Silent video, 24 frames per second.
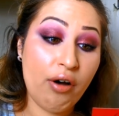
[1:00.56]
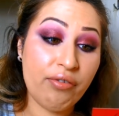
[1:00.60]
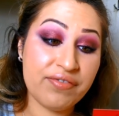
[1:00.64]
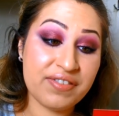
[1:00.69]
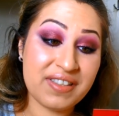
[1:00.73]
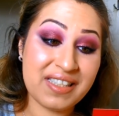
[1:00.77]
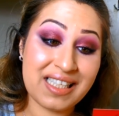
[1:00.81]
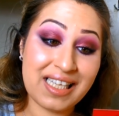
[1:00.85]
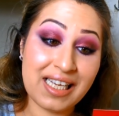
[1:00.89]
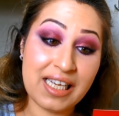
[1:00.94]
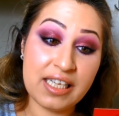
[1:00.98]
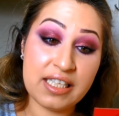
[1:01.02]
of
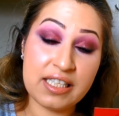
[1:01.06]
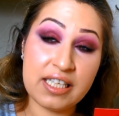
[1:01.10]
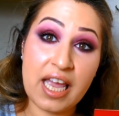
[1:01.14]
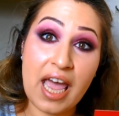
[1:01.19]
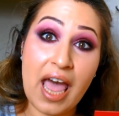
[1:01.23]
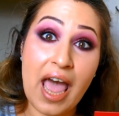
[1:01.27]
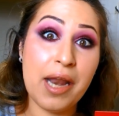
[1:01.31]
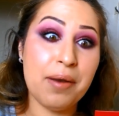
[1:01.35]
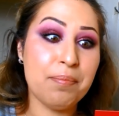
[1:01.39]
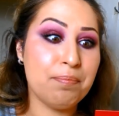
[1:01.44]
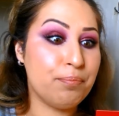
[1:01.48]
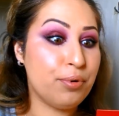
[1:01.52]
cedar
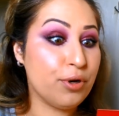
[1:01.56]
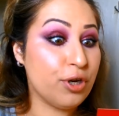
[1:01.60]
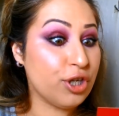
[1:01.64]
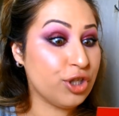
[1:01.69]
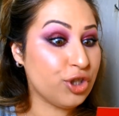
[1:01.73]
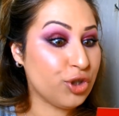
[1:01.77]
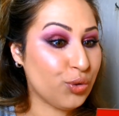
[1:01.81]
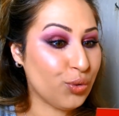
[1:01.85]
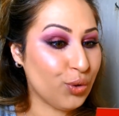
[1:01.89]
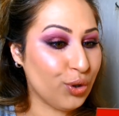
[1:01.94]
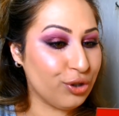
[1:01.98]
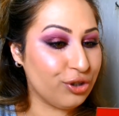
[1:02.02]
and
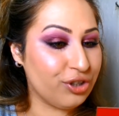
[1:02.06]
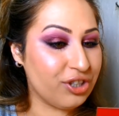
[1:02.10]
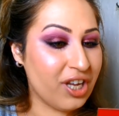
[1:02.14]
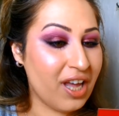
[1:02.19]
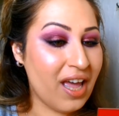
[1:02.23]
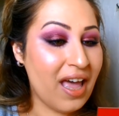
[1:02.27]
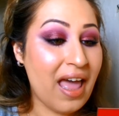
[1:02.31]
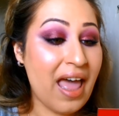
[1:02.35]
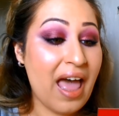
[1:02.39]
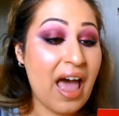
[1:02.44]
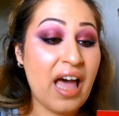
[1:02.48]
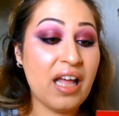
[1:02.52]
birchwood,
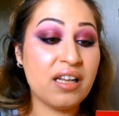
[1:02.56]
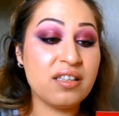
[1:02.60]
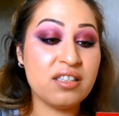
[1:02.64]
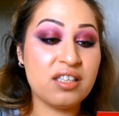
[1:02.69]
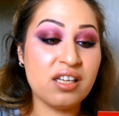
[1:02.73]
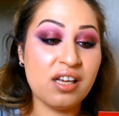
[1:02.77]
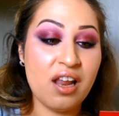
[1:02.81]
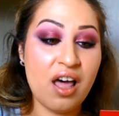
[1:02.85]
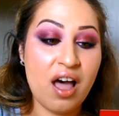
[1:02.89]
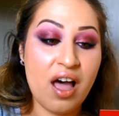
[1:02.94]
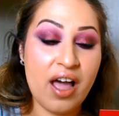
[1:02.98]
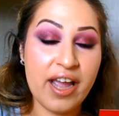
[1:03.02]

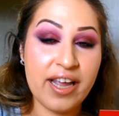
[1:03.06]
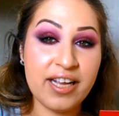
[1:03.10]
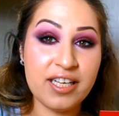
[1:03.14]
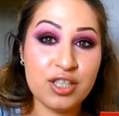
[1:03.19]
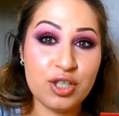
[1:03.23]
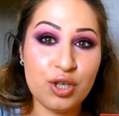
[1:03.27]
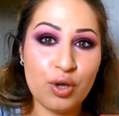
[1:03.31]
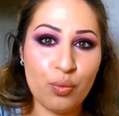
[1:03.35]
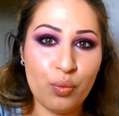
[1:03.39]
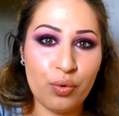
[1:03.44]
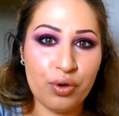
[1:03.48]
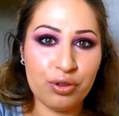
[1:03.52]

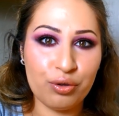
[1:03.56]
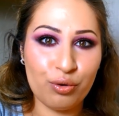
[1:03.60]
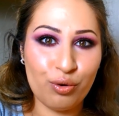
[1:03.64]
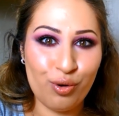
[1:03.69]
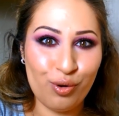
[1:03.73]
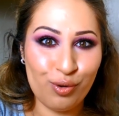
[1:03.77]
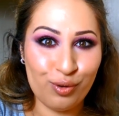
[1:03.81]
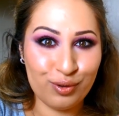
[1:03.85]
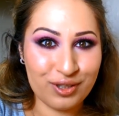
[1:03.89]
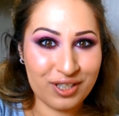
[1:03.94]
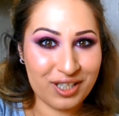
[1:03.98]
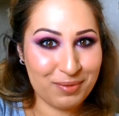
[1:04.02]
underlined with
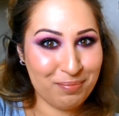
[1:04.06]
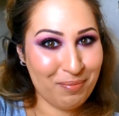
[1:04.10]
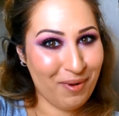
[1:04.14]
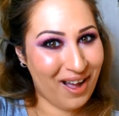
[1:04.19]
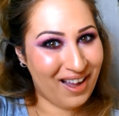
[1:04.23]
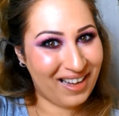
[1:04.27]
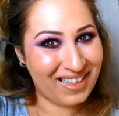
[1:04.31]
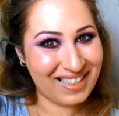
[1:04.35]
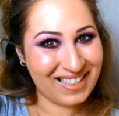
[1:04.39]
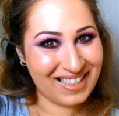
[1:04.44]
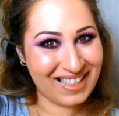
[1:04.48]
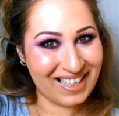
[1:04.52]
cold
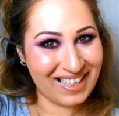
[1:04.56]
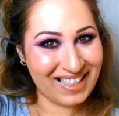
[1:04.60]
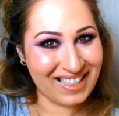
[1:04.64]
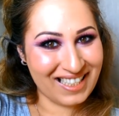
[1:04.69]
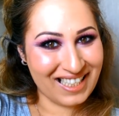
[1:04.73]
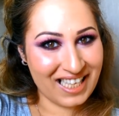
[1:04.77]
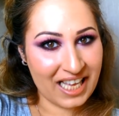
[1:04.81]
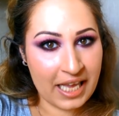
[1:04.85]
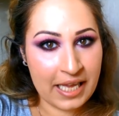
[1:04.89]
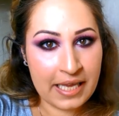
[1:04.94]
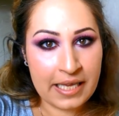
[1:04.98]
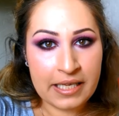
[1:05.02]
spices.
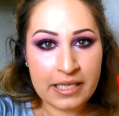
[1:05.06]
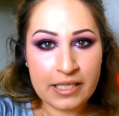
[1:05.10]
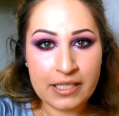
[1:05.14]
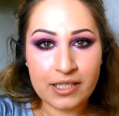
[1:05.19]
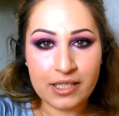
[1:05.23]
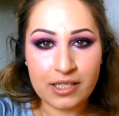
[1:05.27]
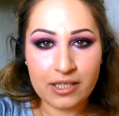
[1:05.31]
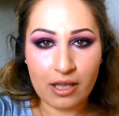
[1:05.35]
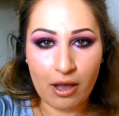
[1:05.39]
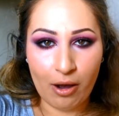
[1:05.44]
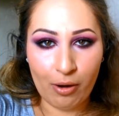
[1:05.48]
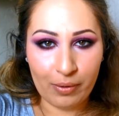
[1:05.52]

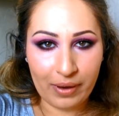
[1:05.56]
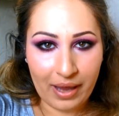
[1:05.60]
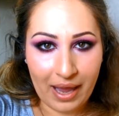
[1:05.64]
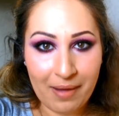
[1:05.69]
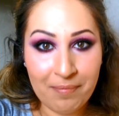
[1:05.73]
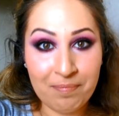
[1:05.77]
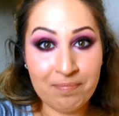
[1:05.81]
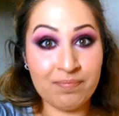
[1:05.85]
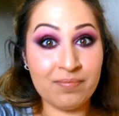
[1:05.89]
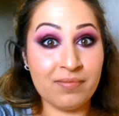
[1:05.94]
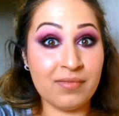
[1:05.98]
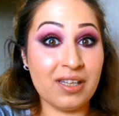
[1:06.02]
So yeah,
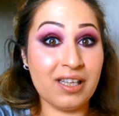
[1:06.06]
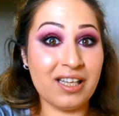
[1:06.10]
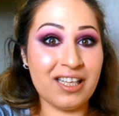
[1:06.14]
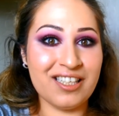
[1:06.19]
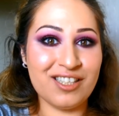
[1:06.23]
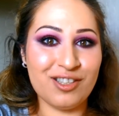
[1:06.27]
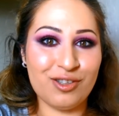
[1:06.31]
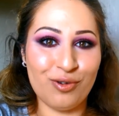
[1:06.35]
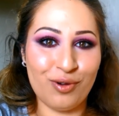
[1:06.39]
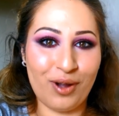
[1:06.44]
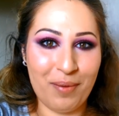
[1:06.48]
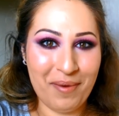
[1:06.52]

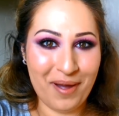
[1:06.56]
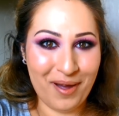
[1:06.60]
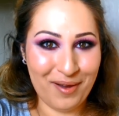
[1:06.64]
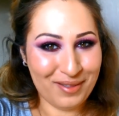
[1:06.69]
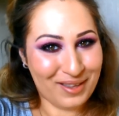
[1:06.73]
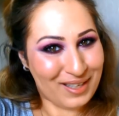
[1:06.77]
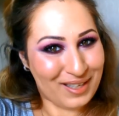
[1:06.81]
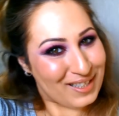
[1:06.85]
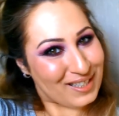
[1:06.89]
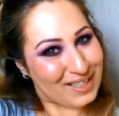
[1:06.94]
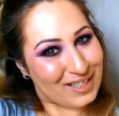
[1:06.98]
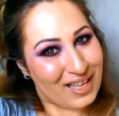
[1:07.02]
let's talk about
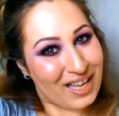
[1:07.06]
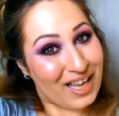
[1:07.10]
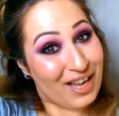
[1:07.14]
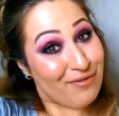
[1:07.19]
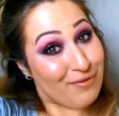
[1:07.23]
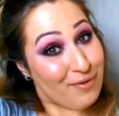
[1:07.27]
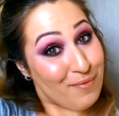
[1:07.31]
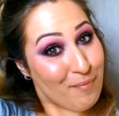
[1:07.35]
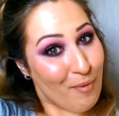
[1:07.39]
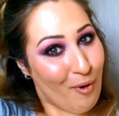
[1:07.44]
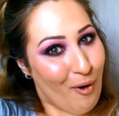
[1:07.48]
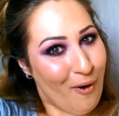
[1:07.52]
this
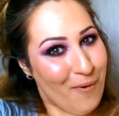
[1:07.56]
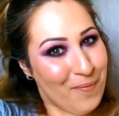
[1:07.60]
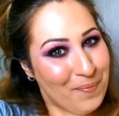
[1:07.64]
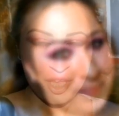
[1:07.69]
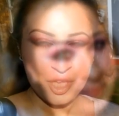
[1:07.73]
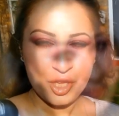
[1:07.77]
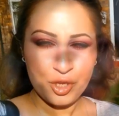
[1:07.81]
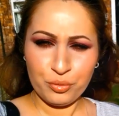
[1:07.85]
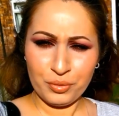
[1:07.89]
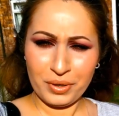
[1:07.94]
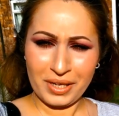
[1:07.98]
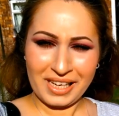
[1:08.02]
even more.
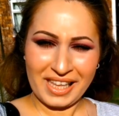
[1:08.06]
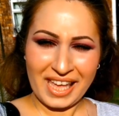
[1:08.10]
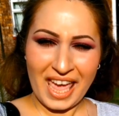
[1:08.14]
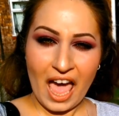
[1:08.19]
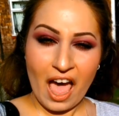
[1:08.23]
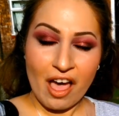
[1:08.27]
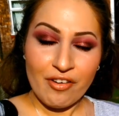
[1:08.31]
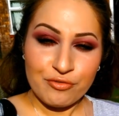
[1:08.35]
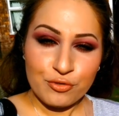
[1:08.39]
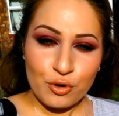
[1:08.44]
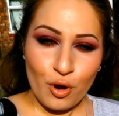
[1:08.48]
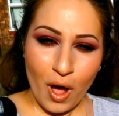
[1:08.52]
You really
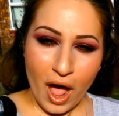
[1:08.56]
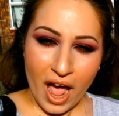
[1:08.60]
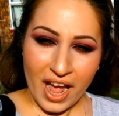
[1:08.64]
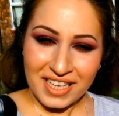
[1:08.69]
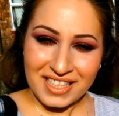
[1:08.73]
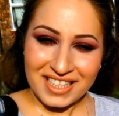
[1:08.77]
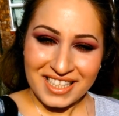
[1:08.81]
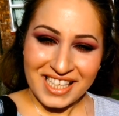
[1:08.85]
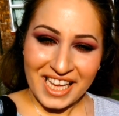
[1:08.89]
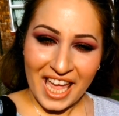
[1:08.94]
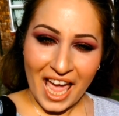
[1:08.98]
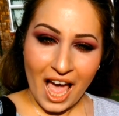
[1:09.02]
have no
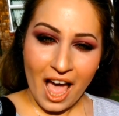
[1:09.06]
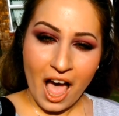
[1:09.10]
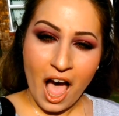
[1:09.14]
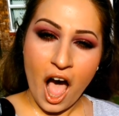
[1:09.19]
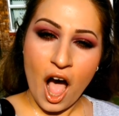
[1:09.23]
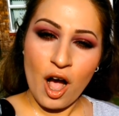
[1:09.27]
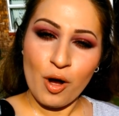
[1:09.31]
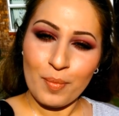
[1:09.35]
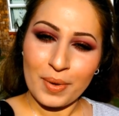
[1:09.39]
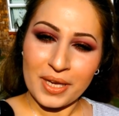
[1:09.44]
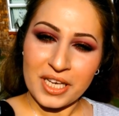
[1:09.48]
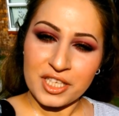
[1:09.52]
idea
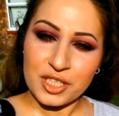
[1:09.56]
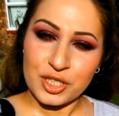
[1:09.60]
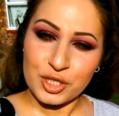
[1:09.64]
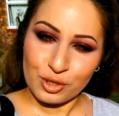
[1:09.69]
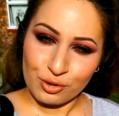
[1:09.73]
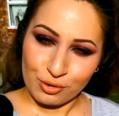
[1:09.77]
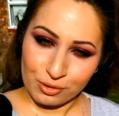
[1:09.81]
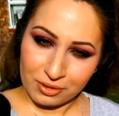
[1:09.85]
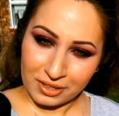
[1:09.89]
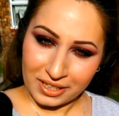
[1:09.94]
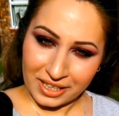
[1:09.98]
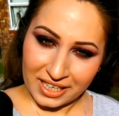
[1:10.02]
how many
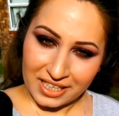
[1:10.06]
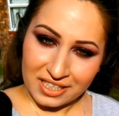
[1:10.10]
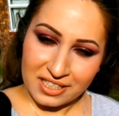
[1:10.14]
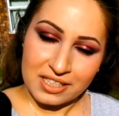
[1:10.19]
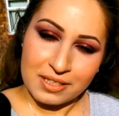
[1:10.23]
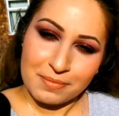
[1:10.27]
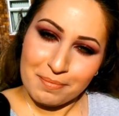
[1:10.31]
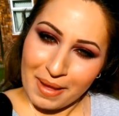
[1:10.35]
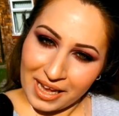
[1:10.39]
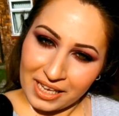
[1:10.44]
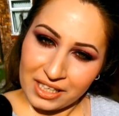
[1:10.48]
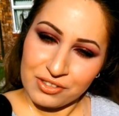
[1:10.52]
school
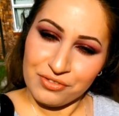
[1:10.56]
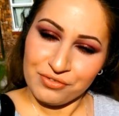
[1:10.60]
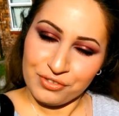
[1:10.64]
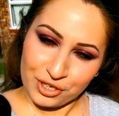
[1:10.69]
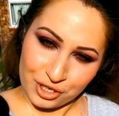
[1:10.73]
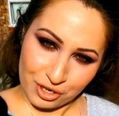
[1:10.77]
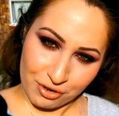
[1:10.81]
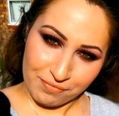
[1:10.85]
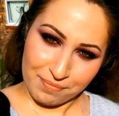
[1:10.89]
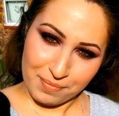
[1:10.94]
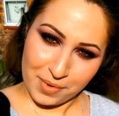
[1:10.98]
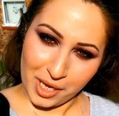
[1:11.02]
kids made
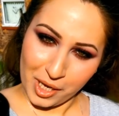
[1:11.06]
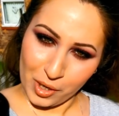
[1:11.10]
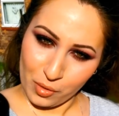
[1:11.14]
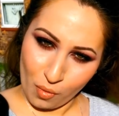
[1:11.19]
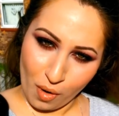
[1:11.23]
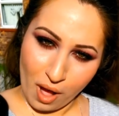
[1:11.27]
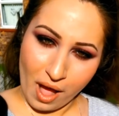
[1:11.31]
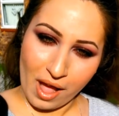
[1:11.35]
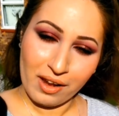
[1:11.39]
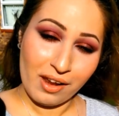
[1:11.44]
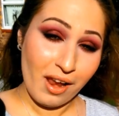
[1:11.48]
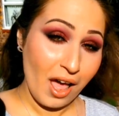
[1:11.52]
fun of me
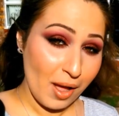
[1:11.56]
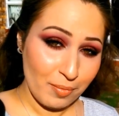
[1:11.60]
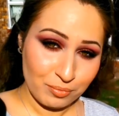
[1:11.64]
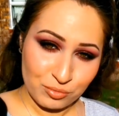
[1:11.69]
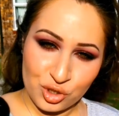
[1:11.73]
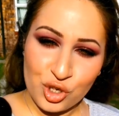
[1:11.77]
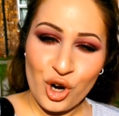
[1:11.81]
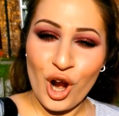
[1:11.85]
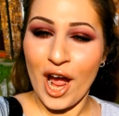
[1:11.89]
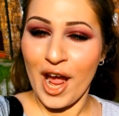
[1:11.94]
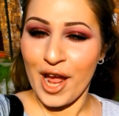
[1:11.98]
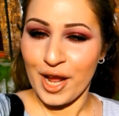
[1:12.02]
while I'm
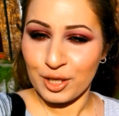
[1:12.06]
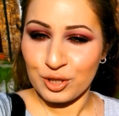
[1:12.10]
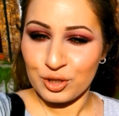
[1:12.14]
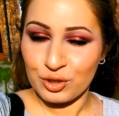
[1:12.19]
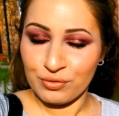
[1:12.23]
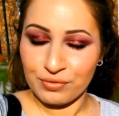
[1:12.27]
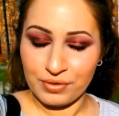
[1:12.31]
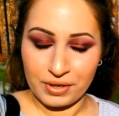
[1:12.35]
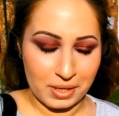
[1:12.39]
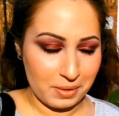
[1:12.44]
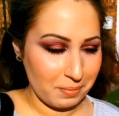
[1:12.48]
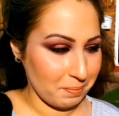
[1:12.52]
trying to
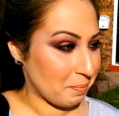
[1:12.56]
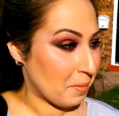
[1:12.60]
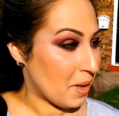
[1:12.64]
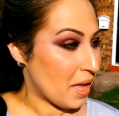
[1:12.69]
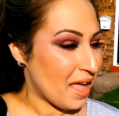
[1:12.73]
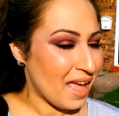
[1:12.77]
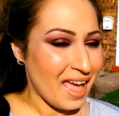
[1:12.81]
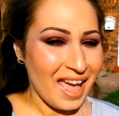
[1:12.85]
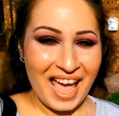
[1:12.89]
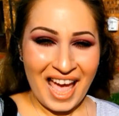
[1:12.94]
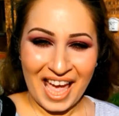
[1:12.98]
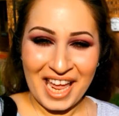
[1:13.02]
film.
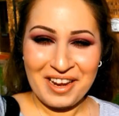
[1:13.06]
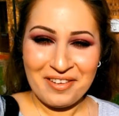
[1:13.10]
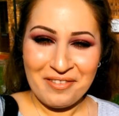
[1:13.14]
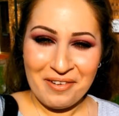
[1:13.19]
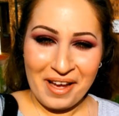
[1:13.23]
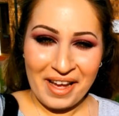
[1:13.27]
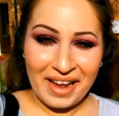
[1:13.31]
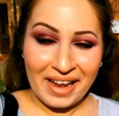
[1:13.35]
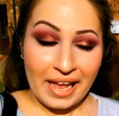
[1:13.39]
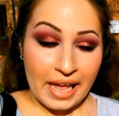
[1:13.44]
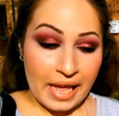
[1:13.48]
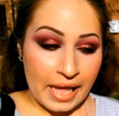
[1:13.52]

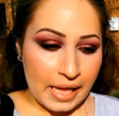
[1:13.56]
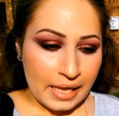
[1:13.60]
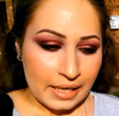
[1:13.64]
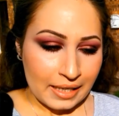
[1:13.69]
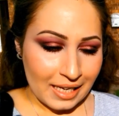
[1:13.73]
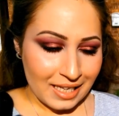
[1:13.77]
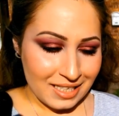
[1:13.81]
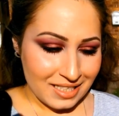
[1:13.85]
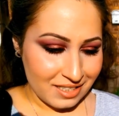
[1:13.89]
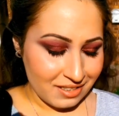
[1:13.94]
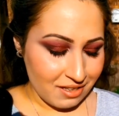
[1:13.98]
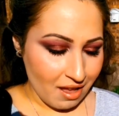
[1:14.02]
Anyway,
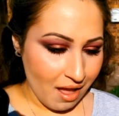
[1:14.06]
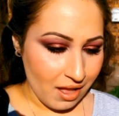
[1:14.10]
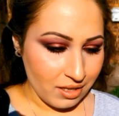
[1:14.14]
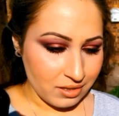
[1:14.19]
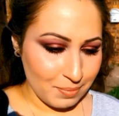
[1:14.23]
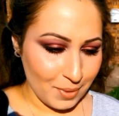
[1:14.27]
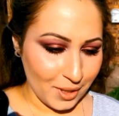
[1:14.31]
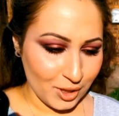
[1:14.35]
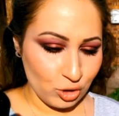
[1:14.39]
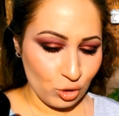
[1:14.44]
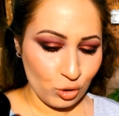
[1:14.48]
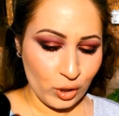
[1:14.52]
let's start
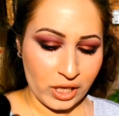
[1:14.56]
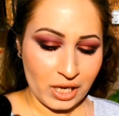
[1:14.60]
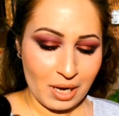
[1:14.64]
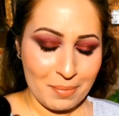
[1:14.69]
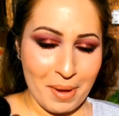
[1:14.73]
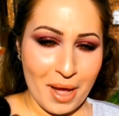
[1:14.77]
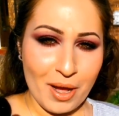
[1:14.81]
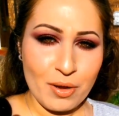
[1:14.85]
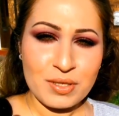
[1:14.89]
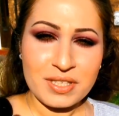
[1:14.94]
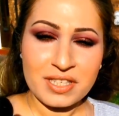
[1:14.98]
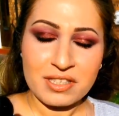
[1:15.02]
by talking
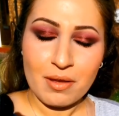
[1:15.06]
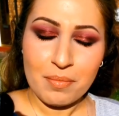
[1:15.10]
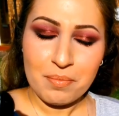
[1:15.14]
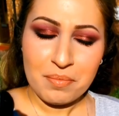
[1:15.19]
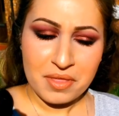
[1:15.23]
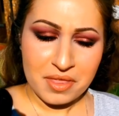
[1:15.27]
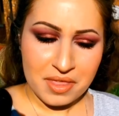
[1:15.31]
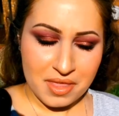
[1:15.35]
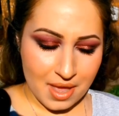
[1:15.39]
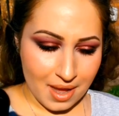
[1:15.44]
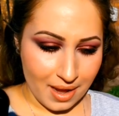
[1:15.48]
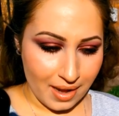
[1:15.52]
about
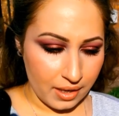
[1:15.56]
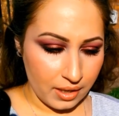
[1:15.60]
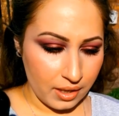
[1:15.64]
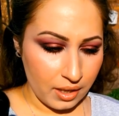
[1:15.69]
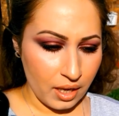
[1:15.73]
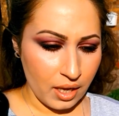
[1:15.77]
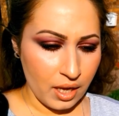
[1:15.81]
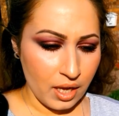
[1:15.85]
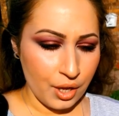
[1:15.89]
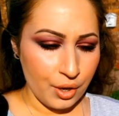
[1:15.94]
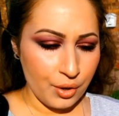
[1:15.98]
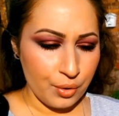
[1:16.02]
something